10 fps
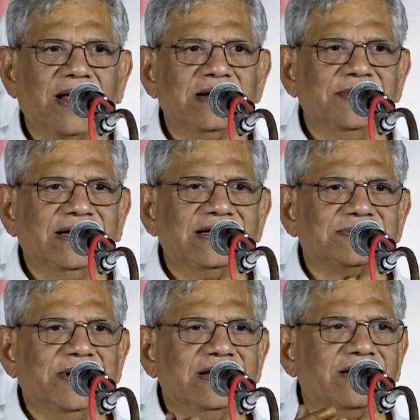Parliament
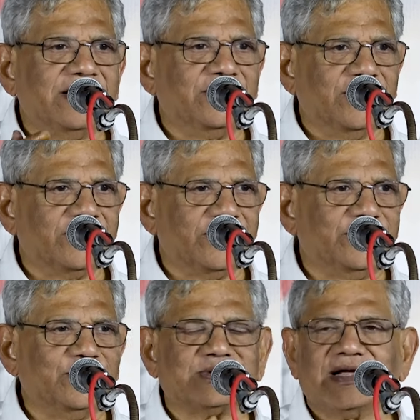is being
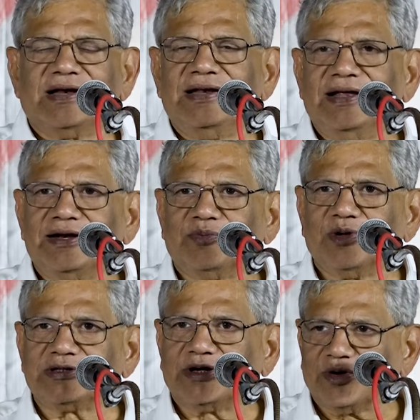reduced. Earlier, it
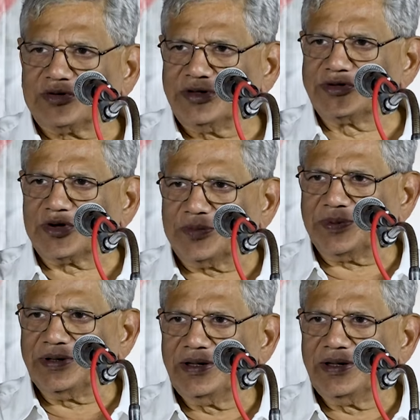was a talking shop.